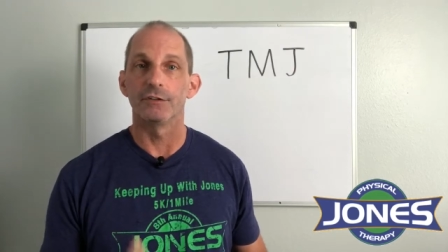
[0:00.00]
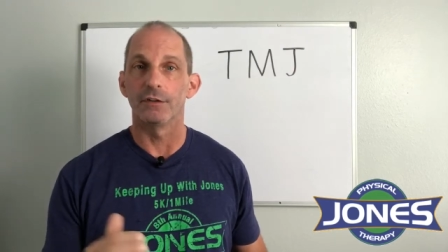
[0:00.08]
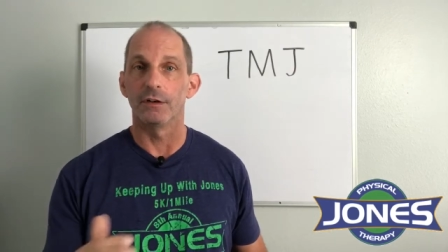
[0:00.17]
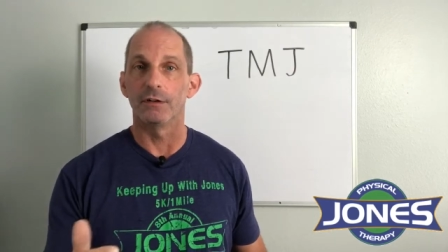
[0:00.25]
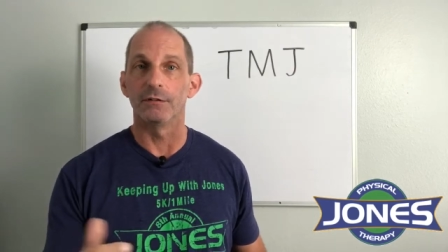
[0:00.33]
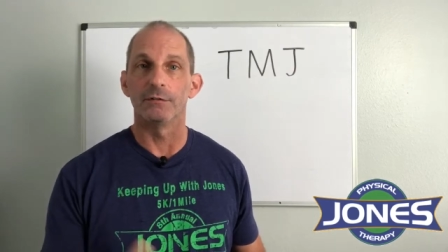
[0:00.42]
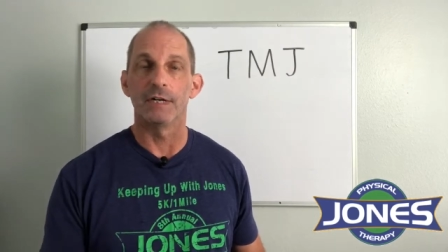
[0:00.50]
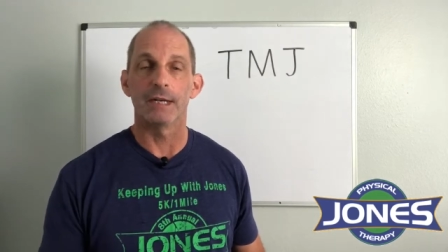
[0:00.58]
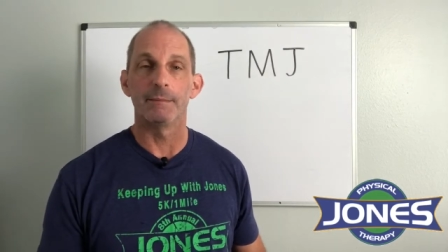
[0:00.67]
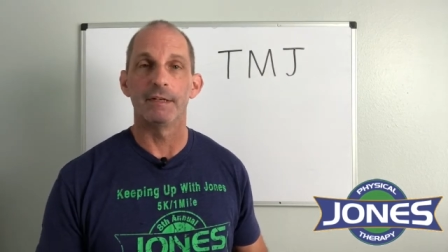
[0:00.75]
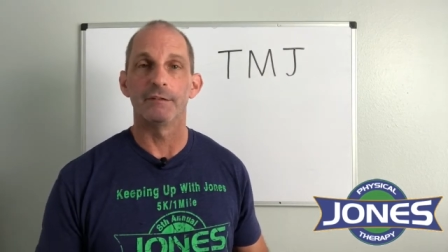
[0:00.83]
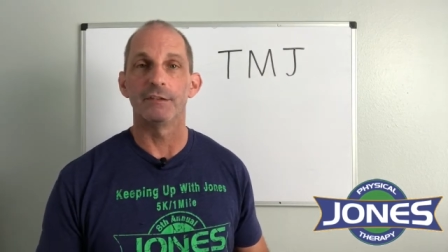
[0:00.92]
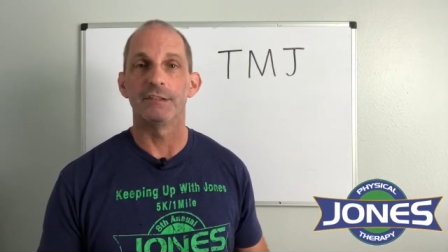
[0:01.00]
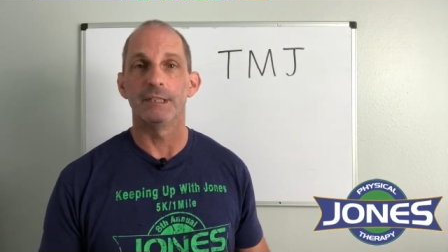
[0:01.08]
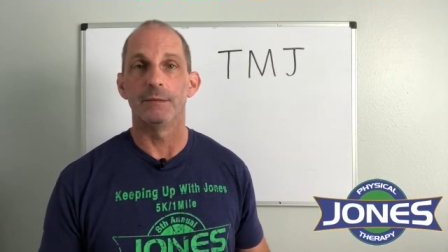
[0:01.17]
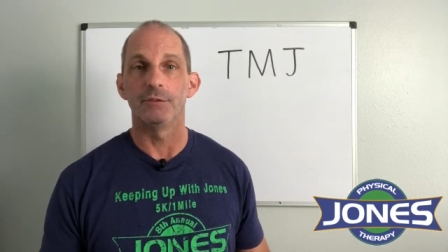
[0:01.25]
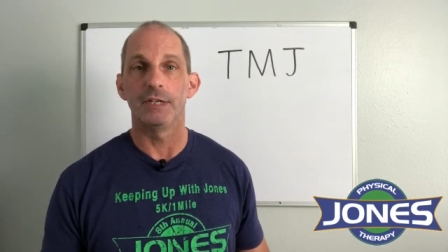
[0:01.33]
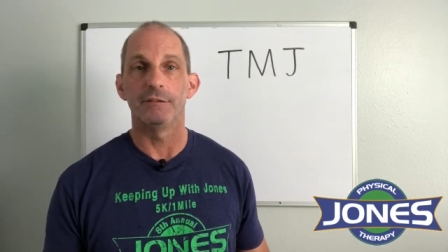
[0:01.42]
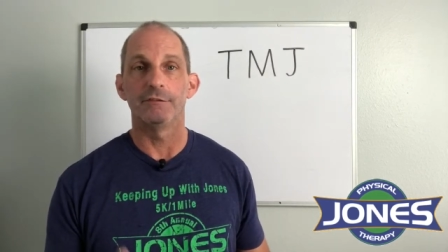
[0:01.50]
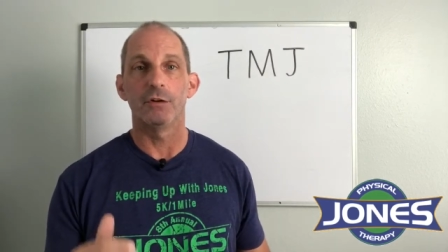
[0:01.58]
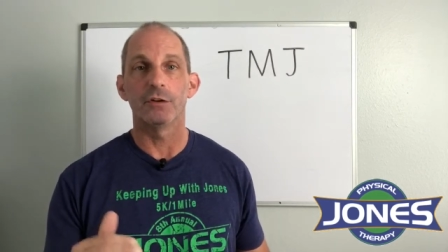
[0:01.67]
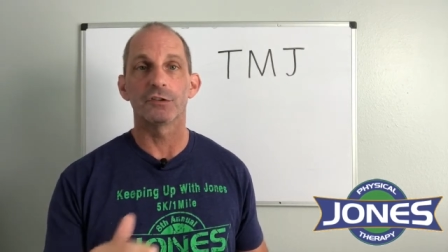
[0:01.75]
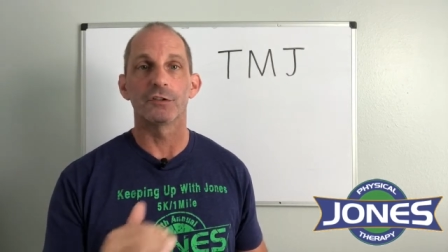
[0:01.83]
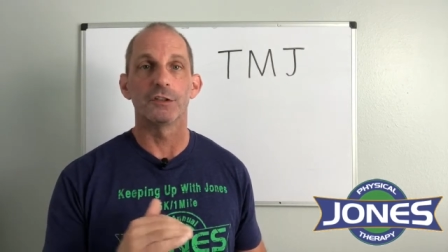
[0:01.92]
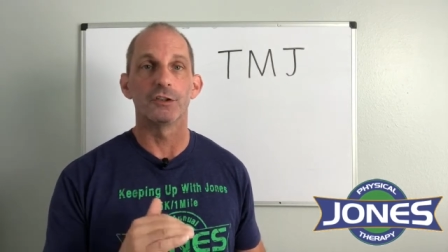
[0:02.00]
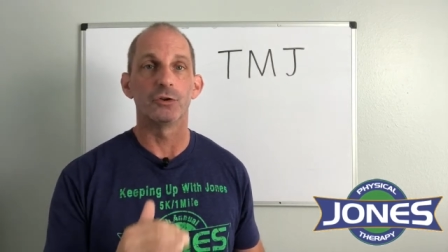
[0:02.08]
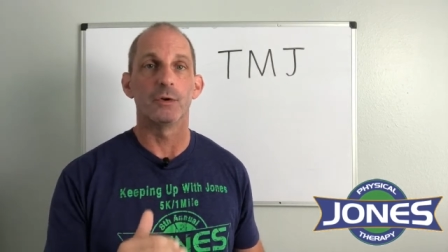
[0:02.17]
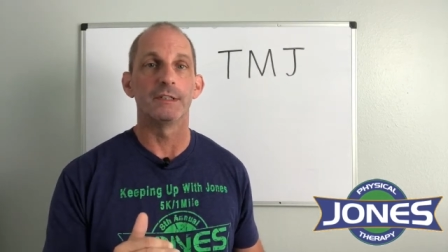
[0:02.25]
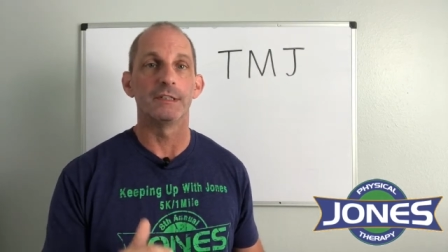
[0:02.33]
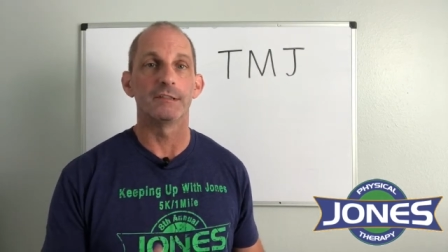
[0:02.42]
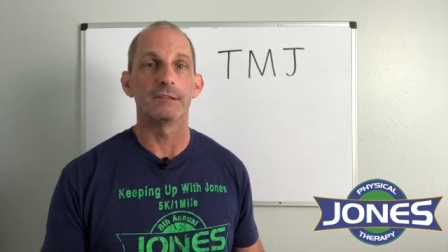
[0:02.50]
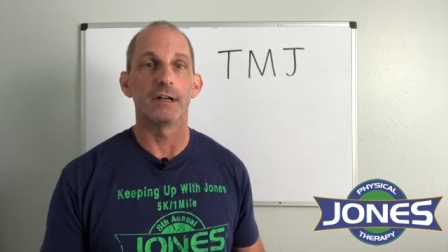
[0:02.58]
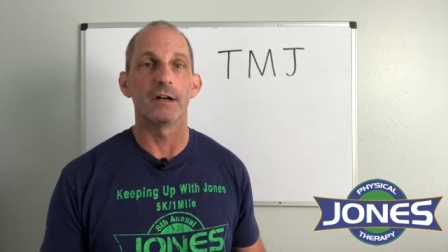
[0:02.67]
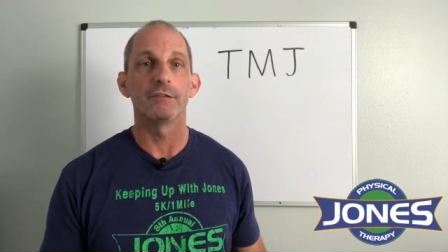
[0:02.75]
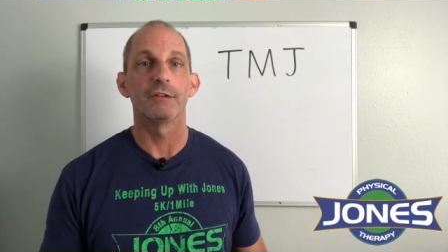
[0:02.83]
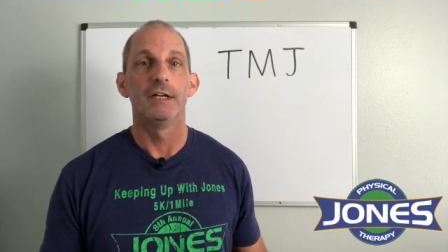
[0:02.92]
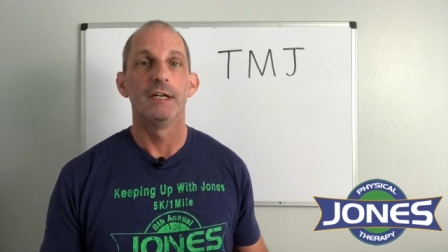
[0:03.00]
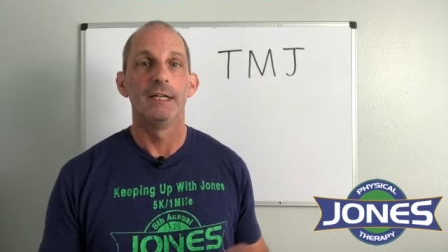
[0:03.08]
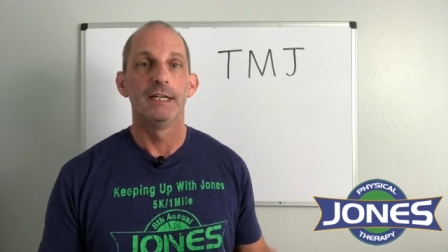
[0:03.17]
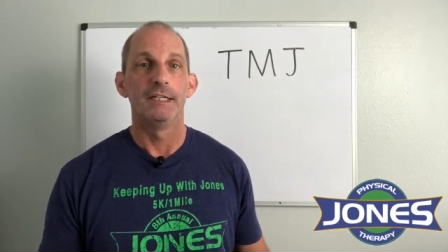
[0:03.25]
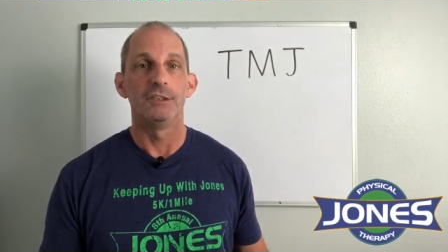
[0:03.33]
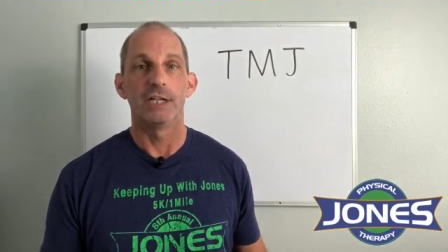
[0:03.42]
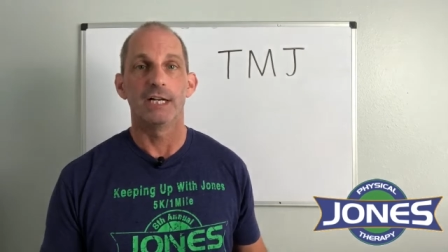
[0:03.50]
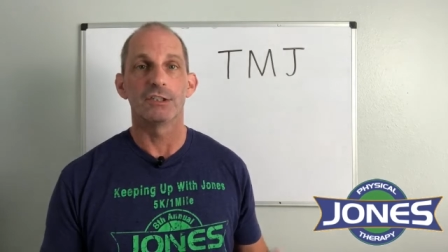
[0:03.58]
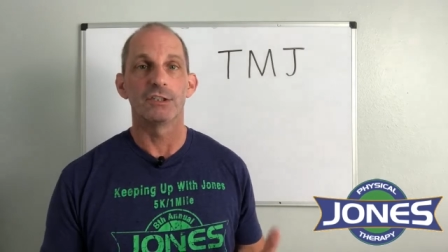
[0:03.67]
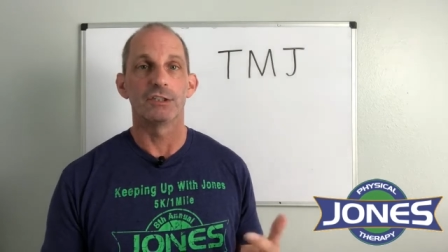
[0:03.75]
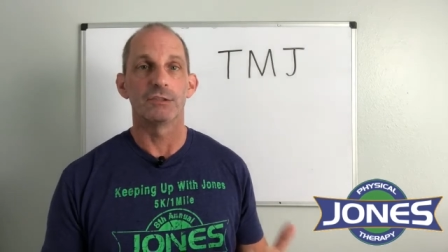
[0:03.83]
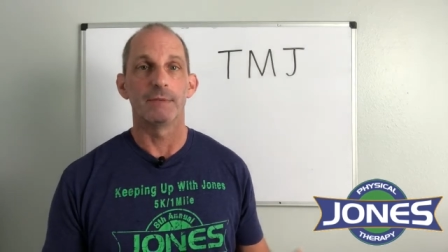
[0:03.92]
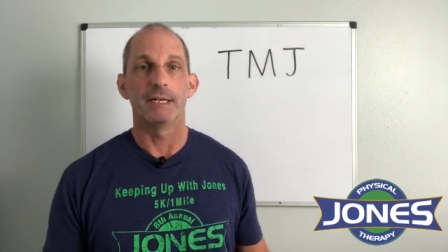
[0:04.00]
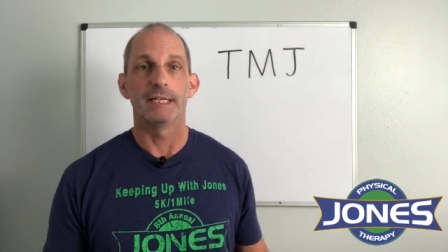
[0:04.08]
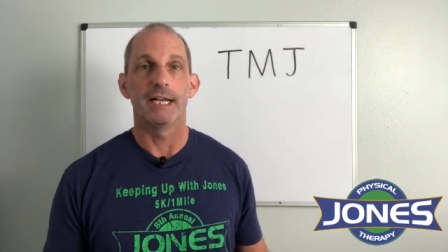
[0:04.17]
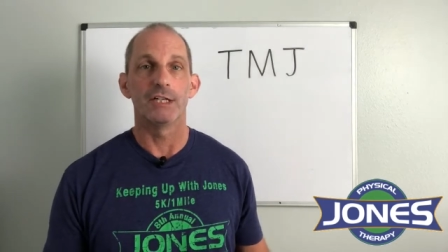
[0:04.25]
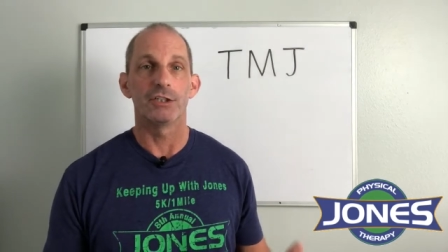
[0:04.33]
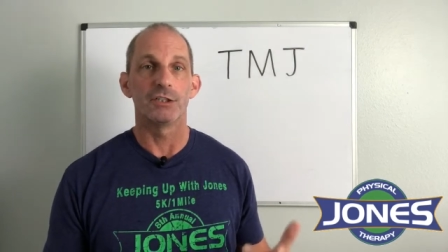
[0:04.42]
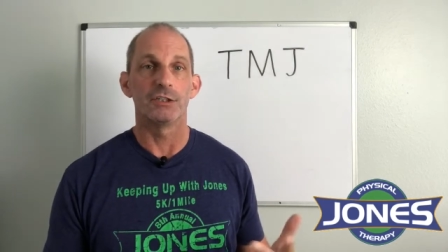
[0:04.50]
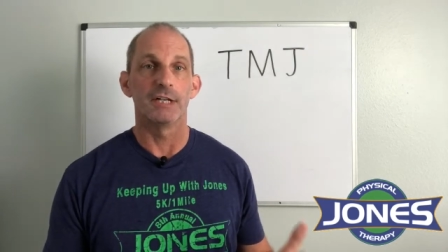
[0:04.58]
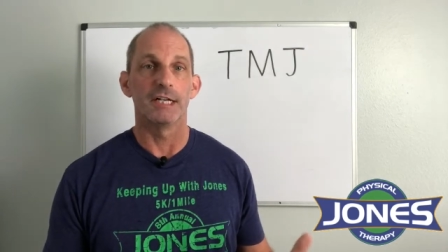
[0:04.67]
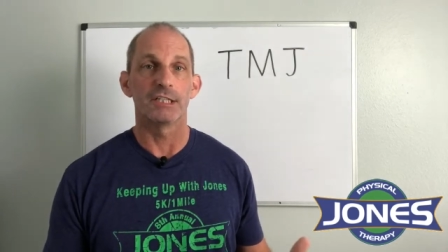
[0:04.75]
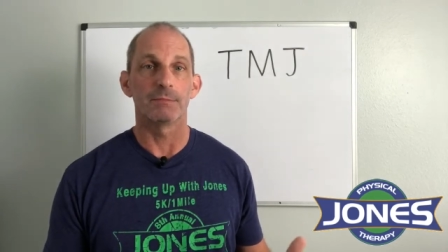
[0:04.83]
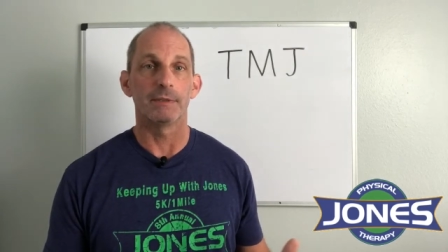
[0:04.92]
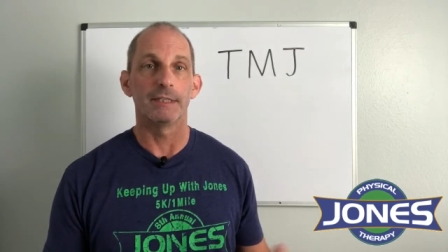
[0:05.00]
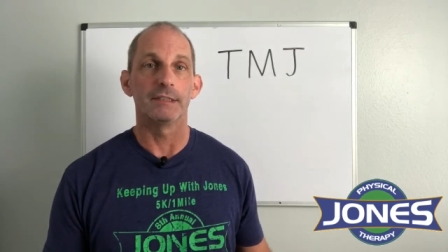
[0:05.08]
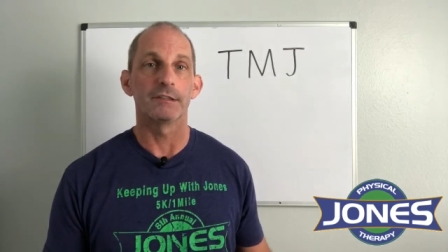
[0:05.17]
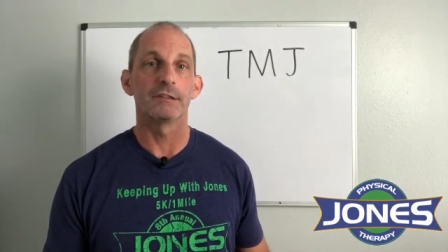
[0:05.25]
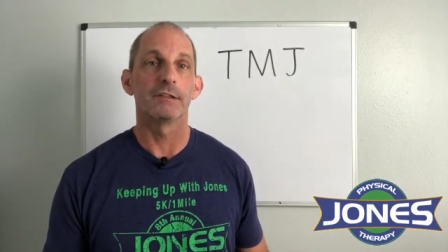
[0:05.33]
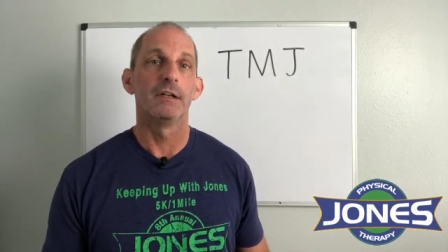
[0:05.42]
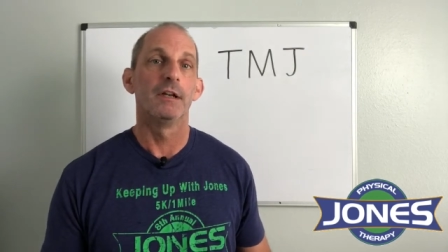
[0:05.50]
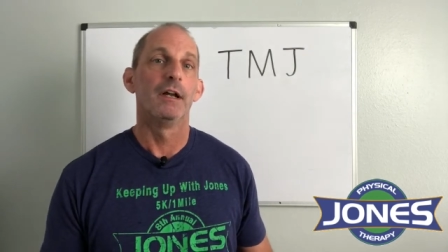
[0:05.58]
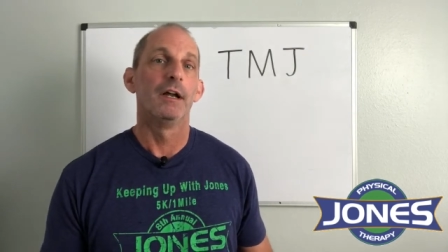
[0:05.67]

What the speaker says: are recommended for TMJ focus on the joint itself: injections, medication, night splints.